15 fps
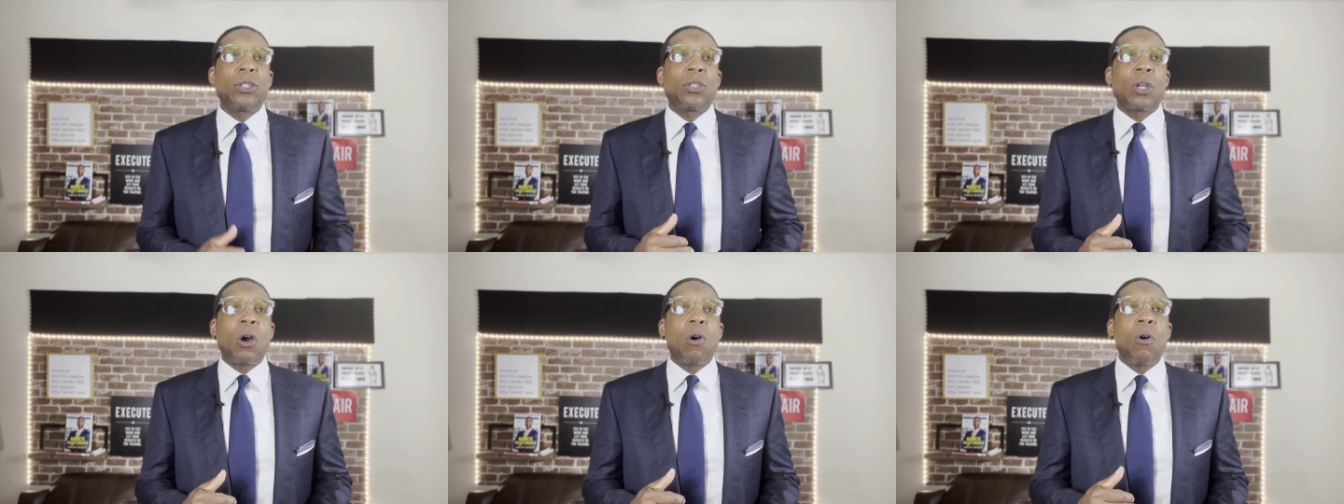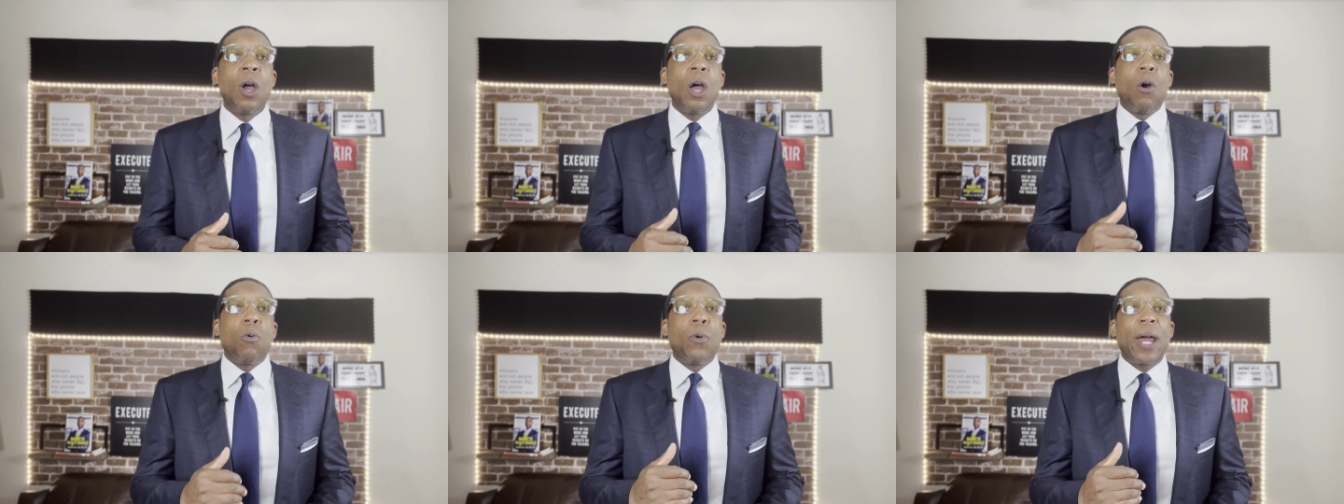So
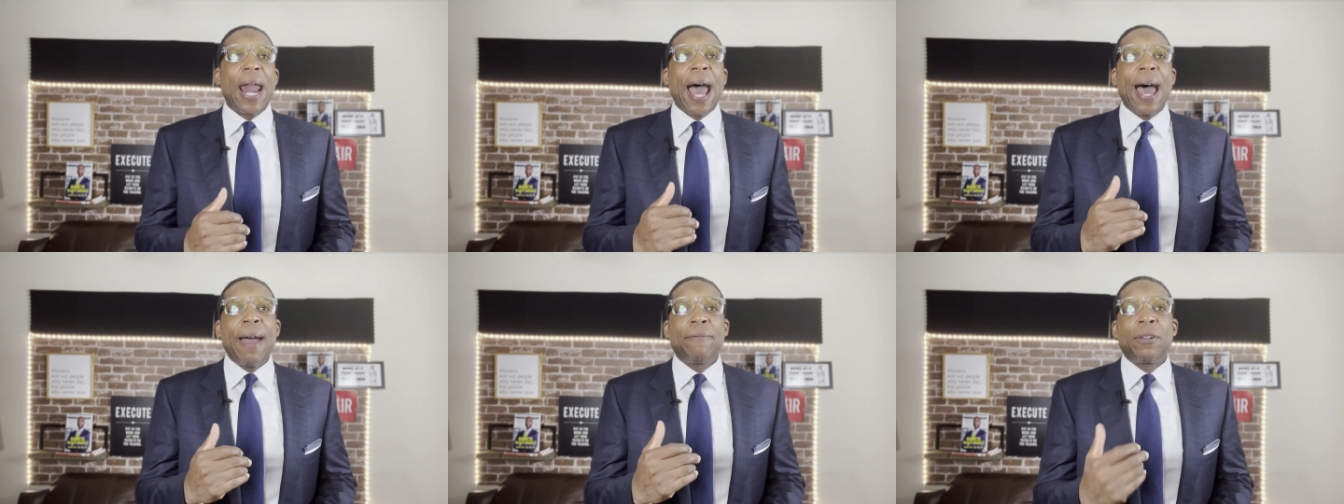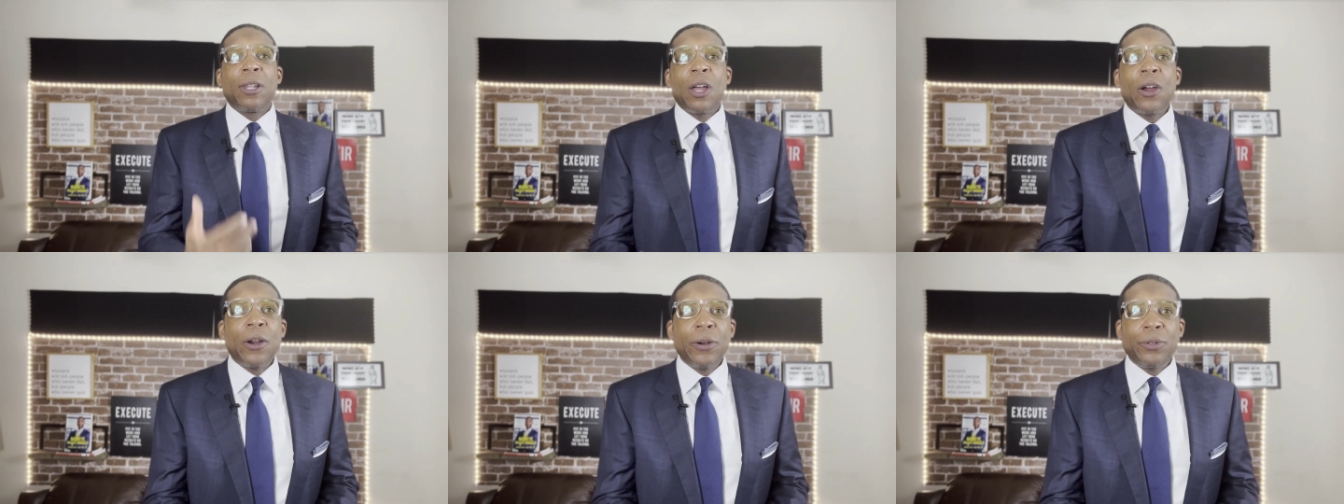what I've
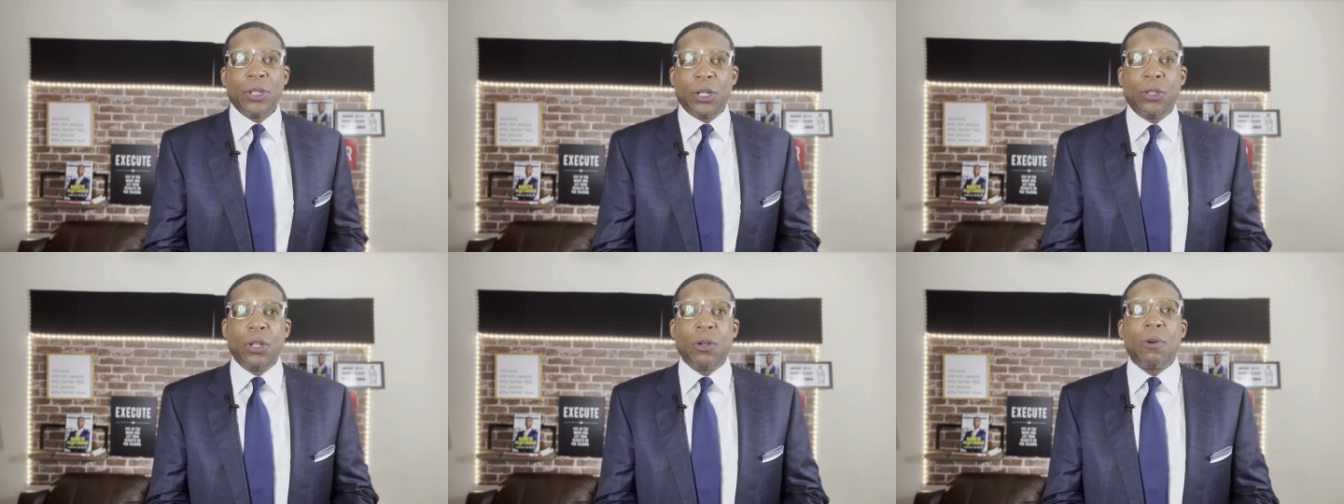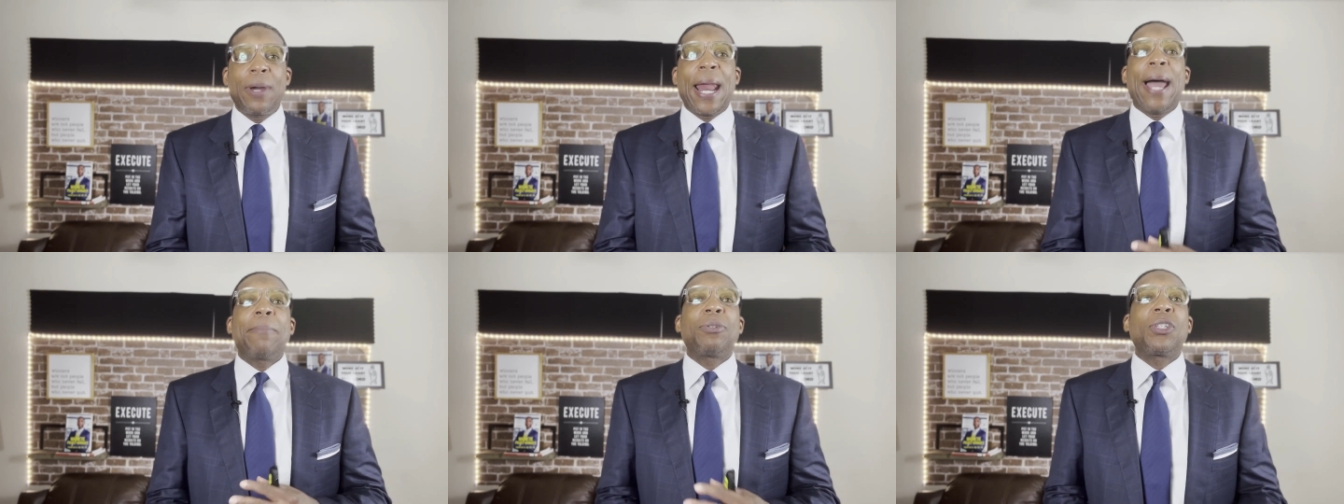learned to do,
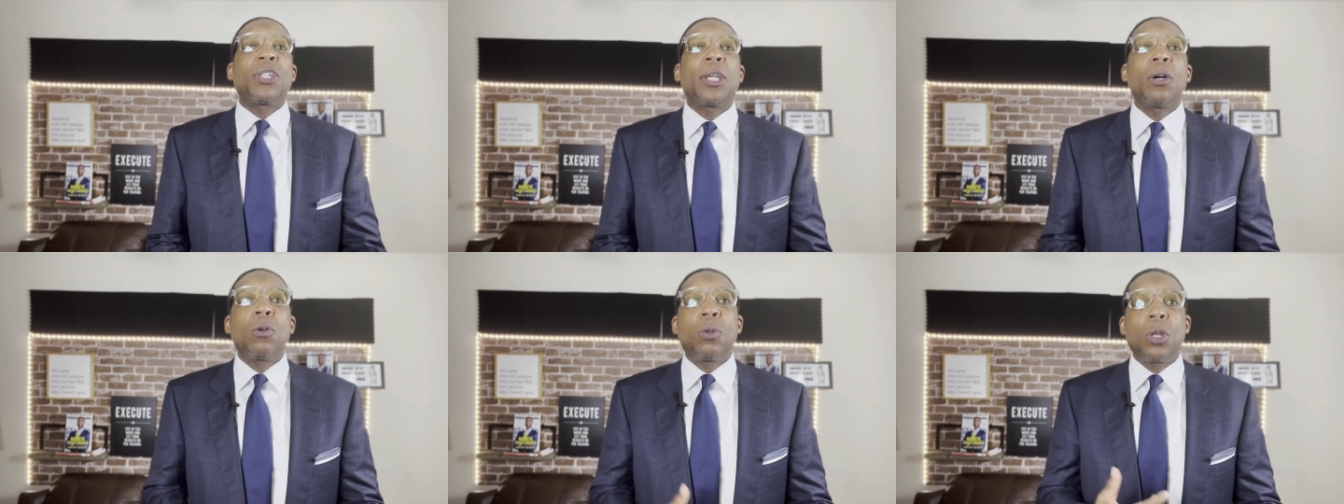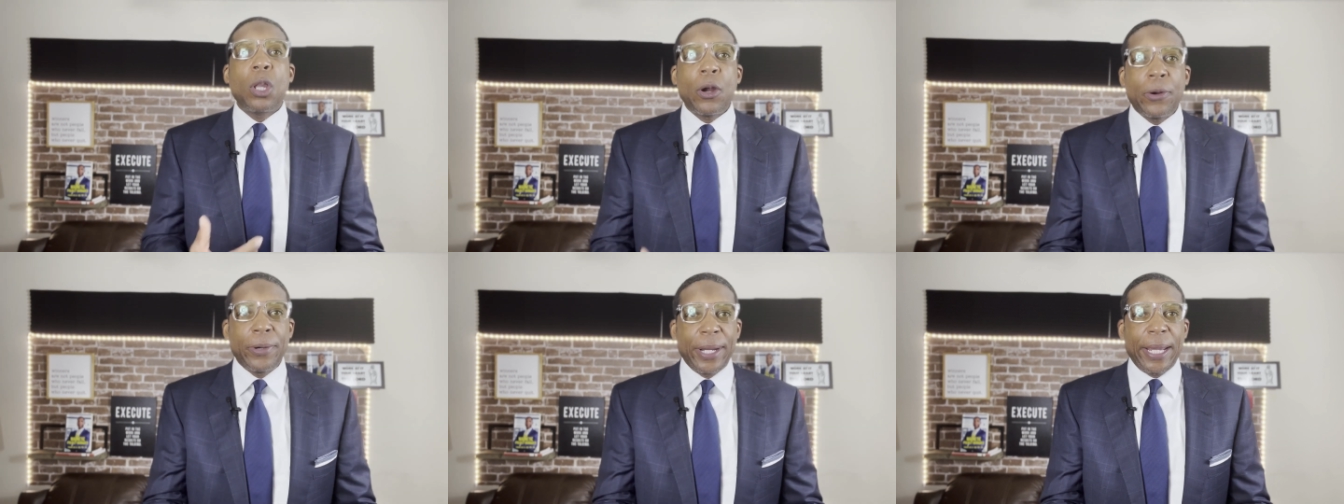and I'm still
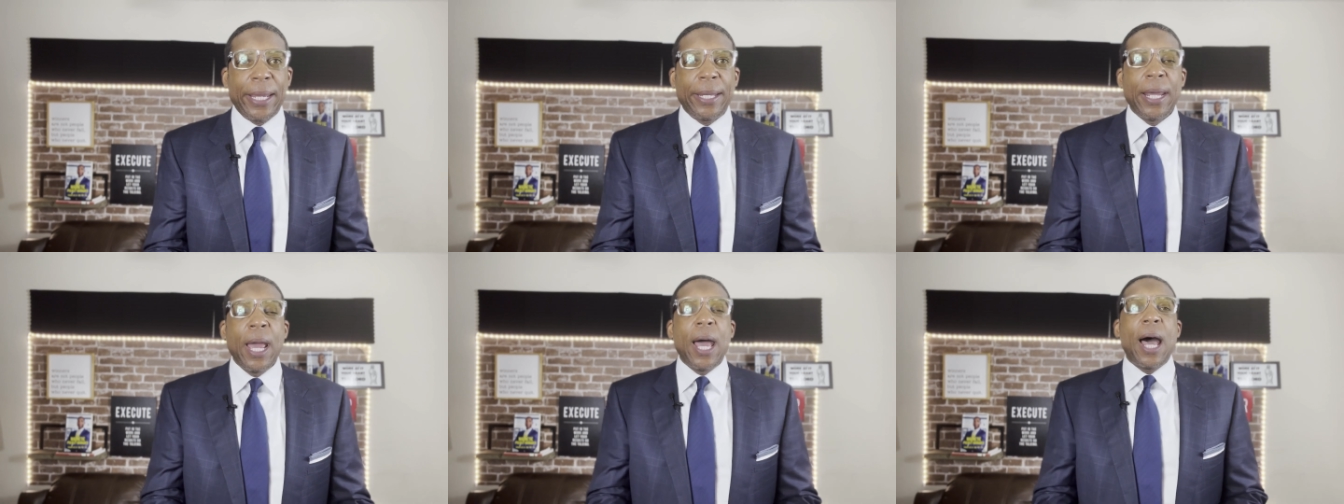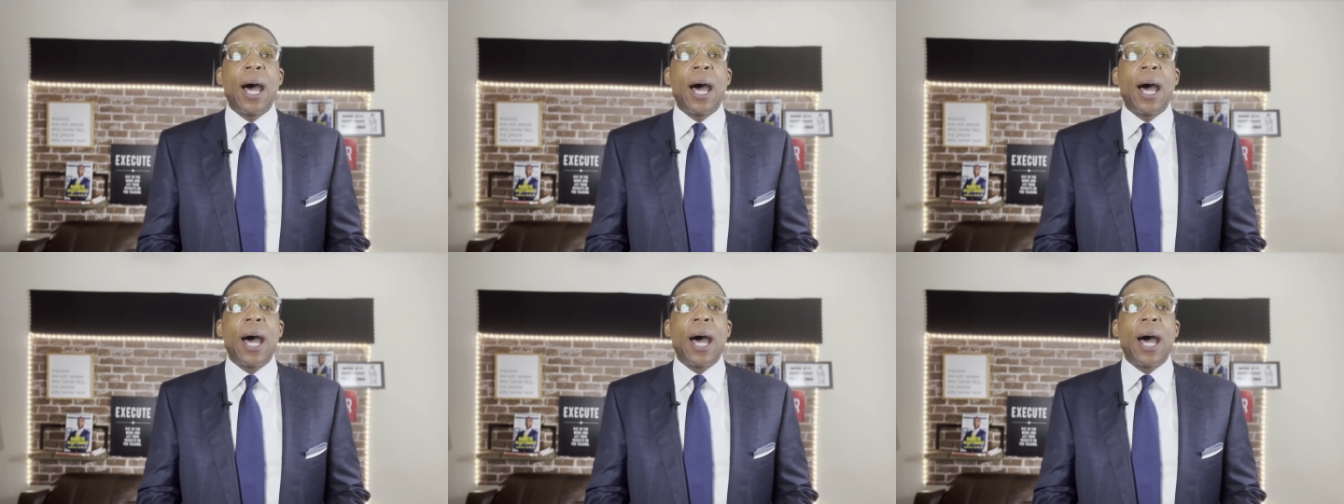learning,